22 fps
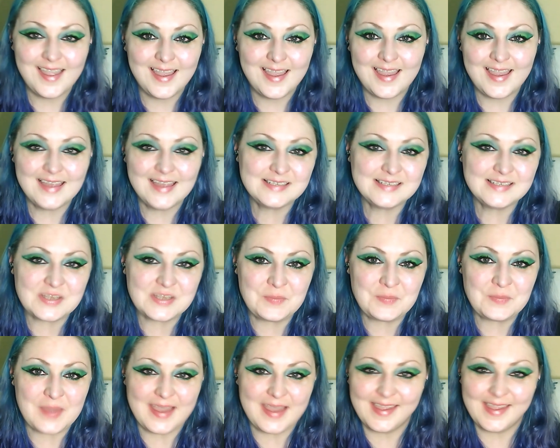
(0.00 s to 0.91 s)
And I'm
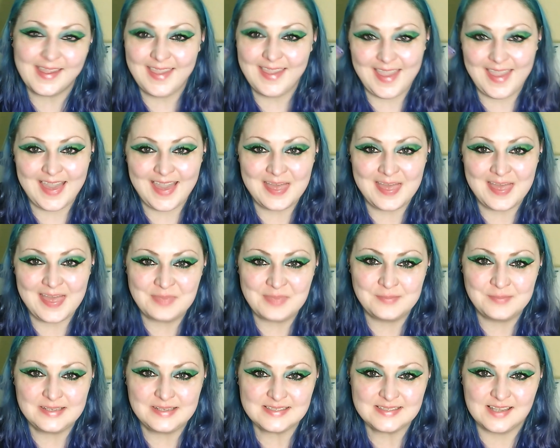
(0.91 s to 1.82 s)
back, and the
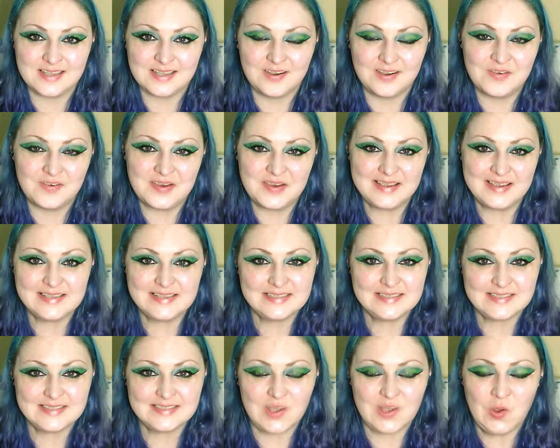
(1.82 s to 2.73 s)
mascara
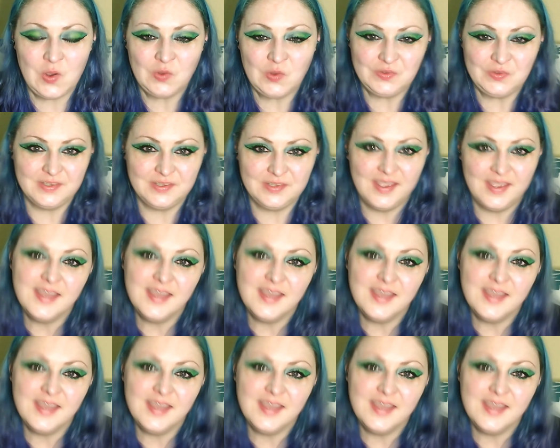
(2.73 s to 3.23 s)
is on.